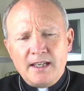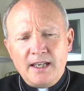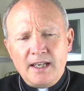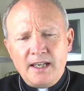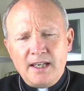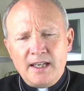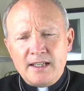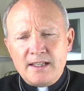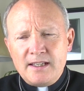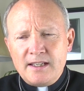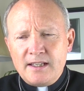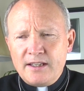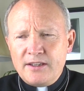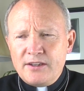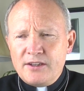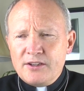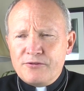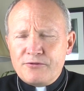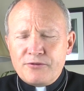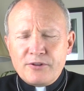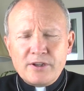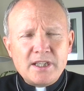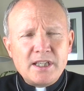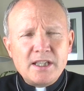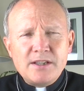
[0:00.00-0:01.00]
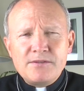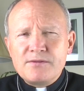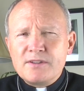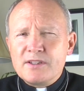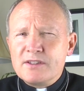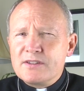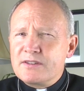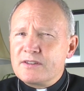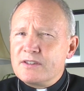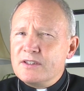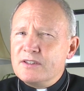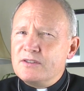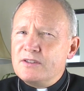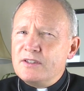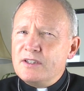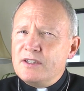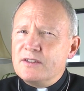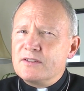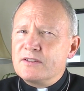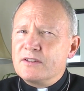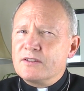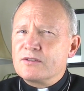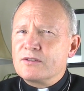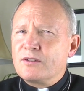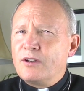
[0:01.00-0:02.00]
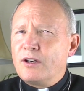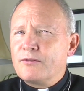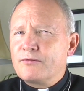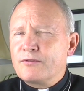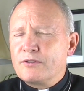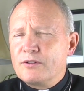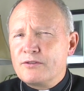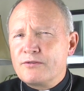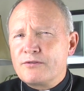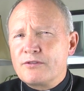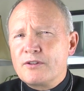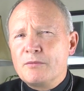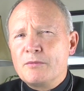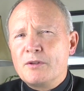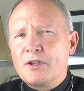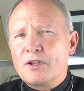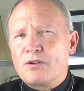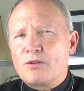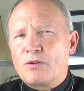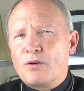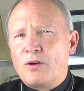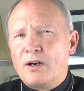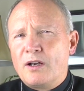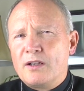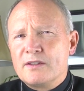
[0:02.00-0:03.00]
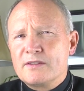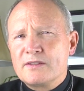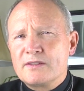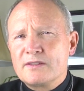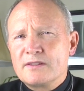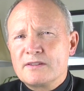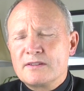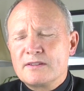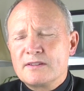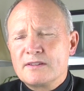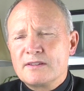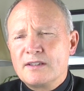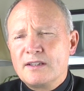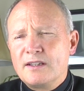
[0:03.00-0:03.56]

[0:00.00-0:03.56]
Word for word: And the forgiveness that Jesus offered from the cross